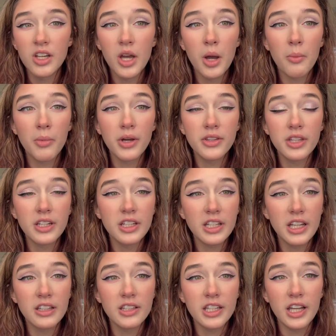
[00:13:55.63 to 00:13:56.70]
but then
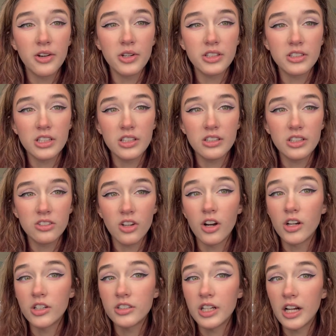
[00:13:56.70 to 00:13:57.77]
again, like how I said, these
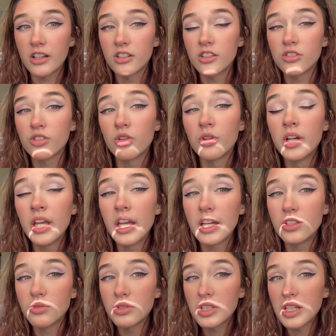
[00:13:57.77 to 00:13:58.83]
are $1, so it's
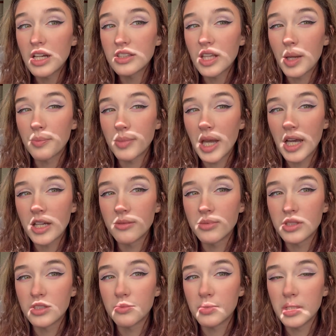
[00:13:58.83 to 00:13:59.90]
really not that bad. But
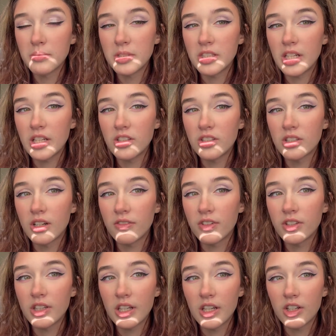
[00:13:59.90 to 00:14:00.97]
the pigmentation, I feel
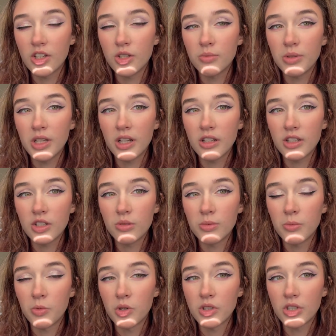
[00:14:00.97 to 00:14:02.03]
like it could be a little bit
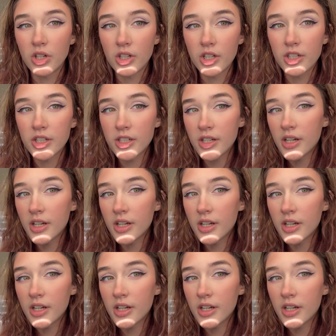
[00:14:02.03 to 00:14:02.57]
more darker,